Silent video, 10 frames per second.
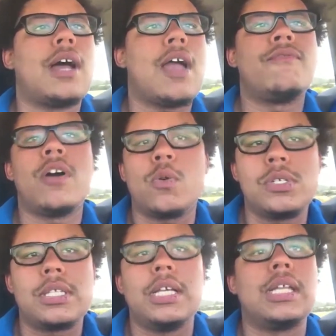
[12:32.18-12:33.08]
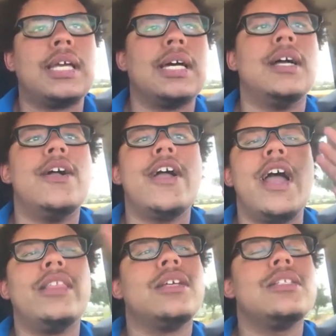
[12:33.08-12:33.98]
I fuck with Celia.
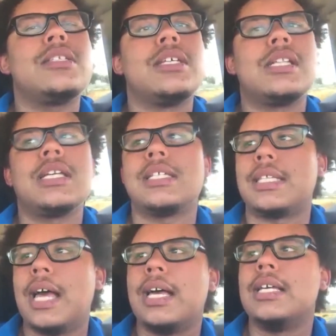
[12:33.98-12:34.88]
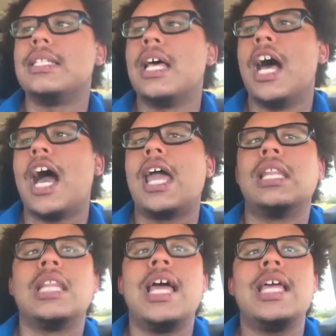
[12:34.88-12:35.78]
And then Celia says, I
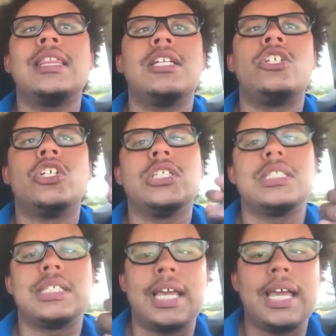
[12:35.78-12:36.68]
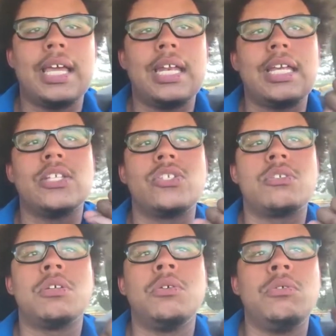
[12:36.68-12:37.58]
like that your skin is
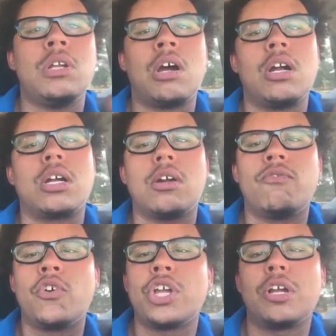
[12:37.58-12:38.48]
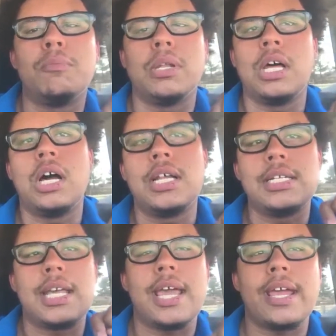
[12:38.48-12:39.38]
too dark for your
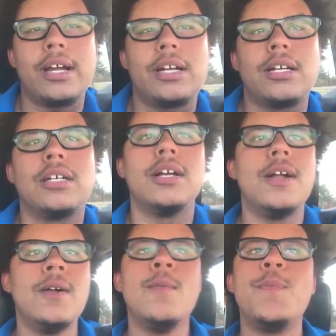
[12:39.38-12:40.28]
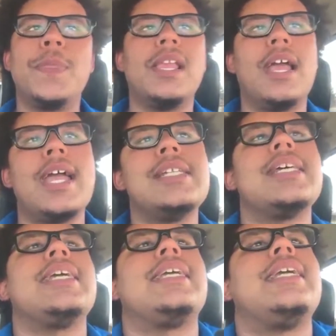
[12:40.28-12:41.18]
blonde hair.
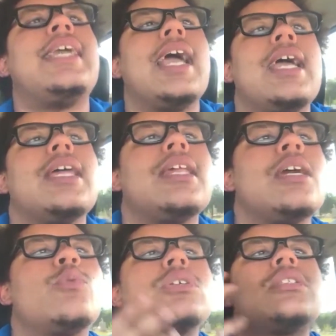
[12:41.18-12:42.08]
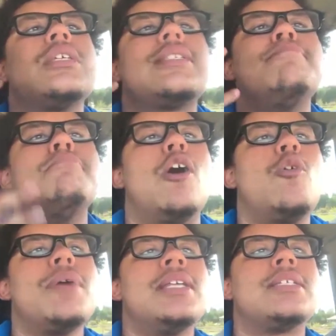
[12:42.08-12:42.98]
And again, it was this
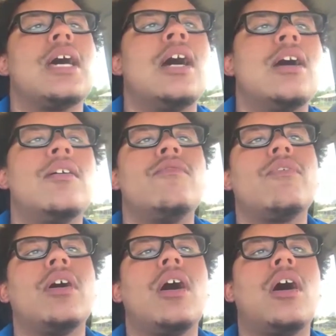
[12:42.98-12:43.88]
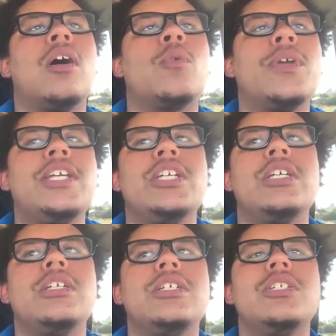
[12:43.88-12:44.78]
moment of, are
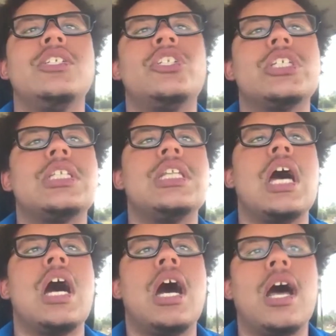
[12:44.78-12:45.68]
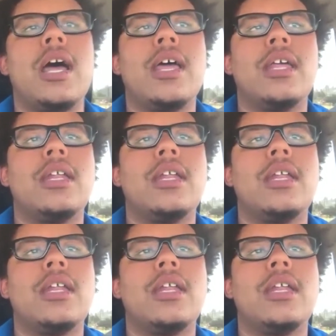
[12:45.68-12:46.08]
we just not,